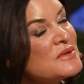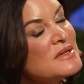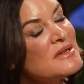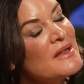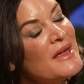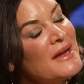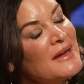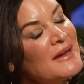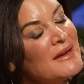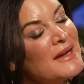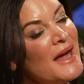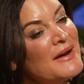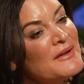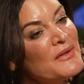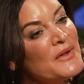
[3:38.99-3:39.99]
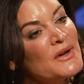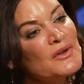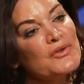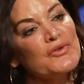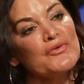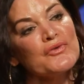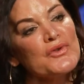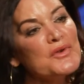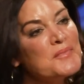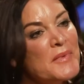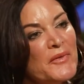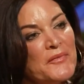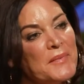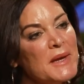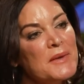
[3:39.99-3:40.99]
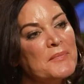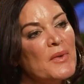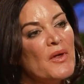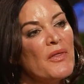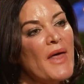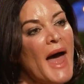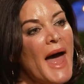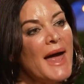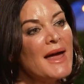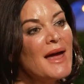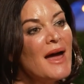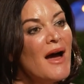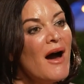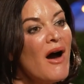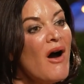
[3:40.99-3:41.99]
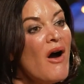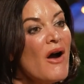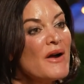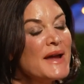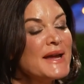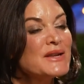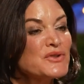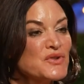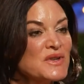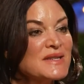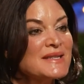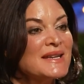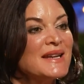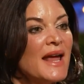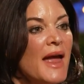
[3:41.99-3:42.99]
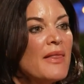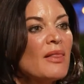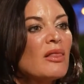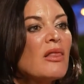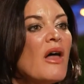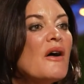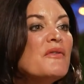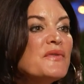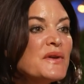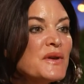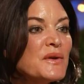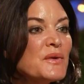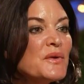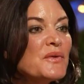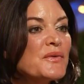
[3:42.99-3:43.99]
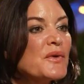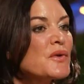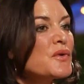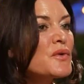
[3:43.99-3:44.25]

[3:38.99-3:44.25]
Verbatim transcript: to like get a little group of people that are interested and love you for